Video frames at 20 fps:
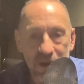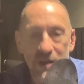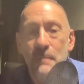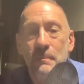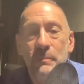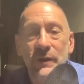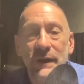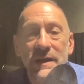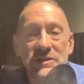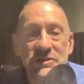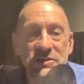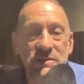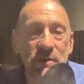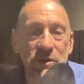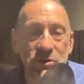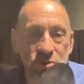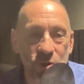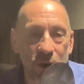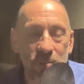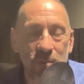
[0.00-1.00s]
Pleased to be
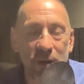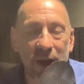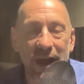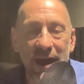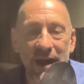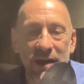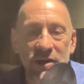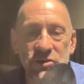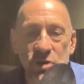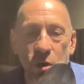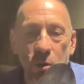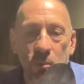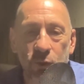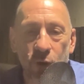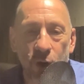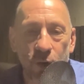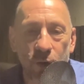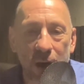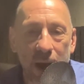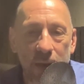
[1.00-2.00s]
joined by NHL
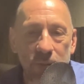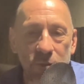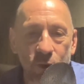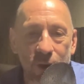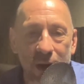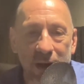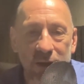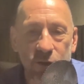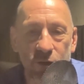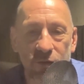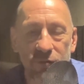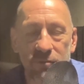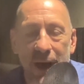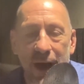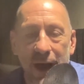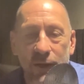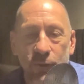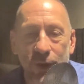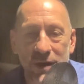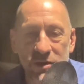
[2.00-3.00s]
Program Director of
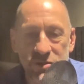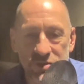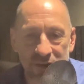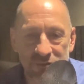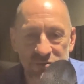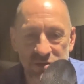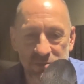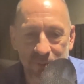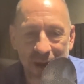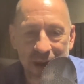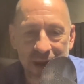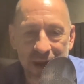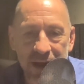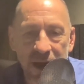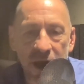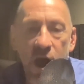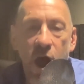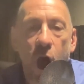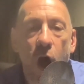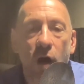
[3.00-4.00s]
MeiGray, Geoff Spaid,
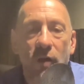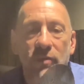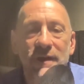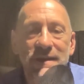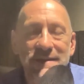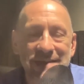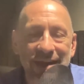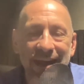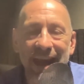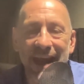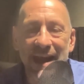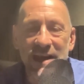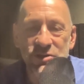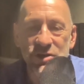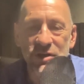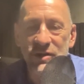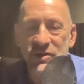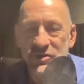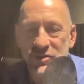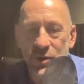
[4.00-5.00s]

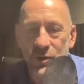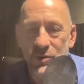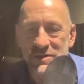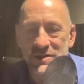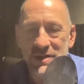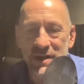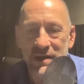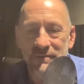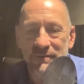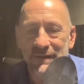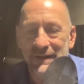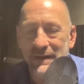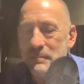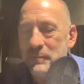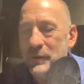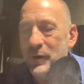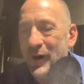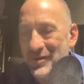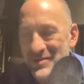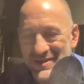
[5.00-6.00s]
Authentication Associate Filipe
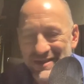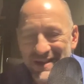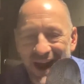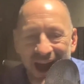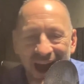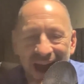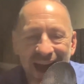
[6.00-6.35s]
Costa.